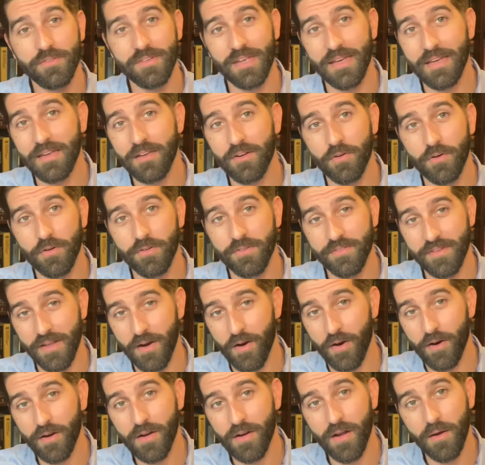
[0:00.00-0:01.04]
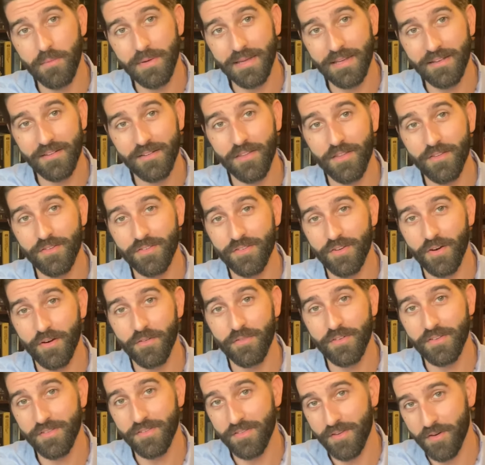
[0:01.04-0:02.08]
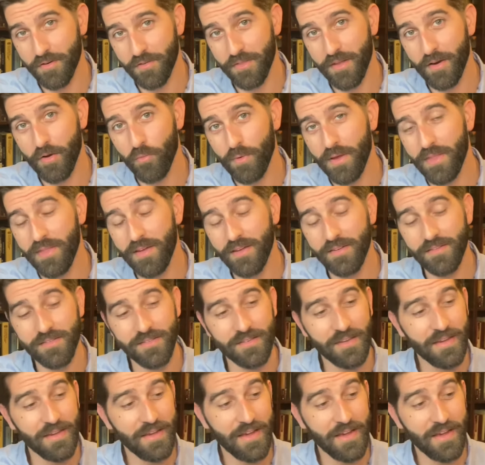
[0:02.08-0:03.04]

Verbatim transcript: eight year olds that are coming into the service that are there with us,